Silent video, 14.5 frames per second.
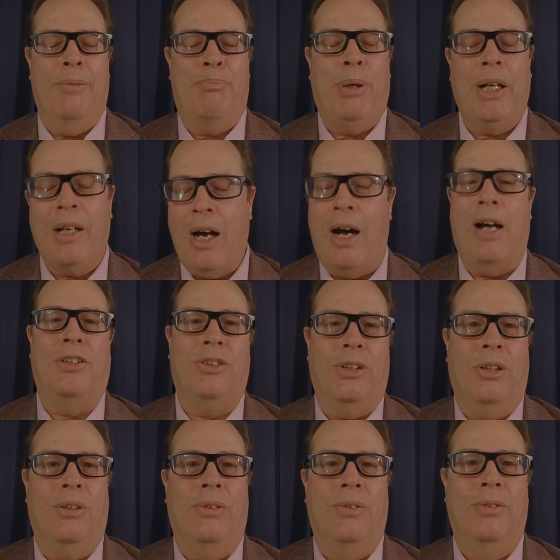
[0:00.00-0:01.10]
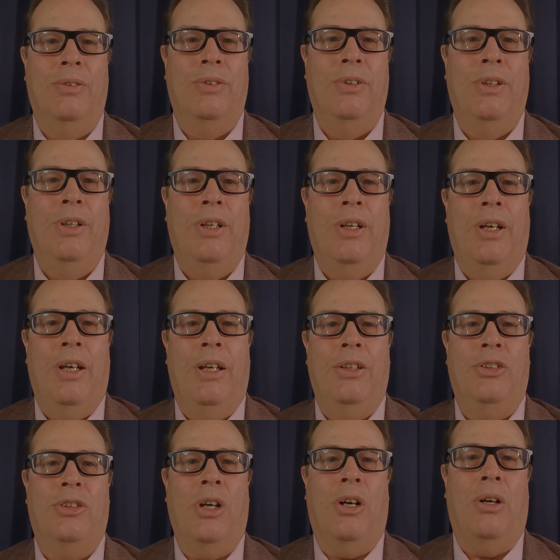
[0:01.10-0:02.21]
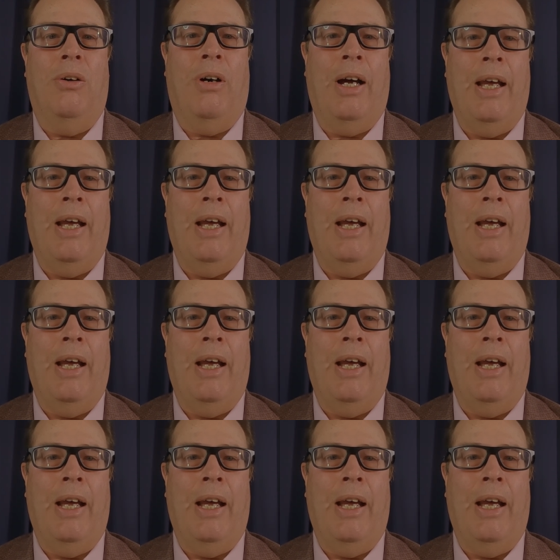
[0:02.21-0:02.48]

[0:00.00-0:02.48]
Picasso. So